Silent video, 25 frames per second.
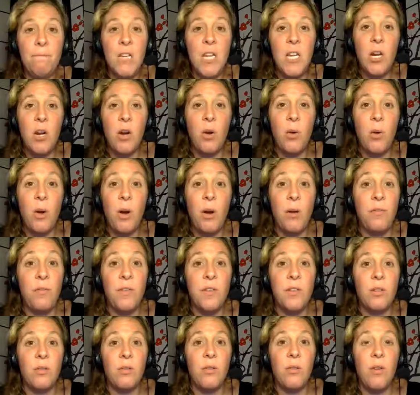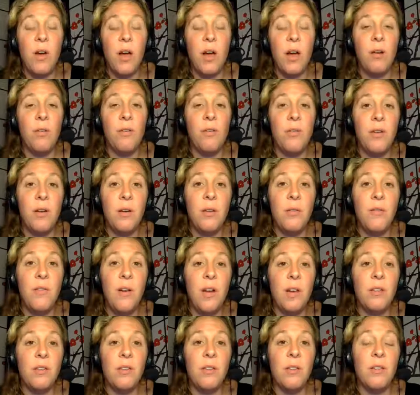and our physical health. It
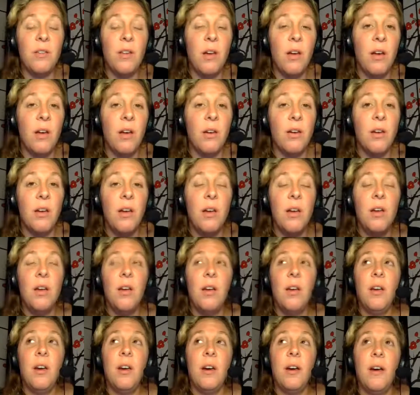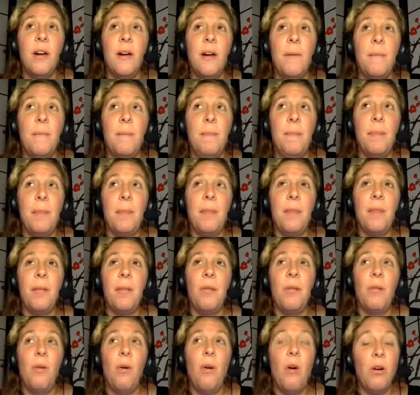affects us on um,
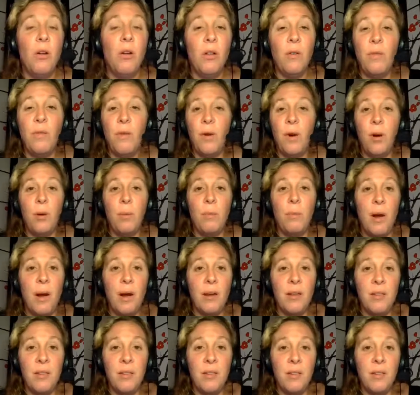all of our body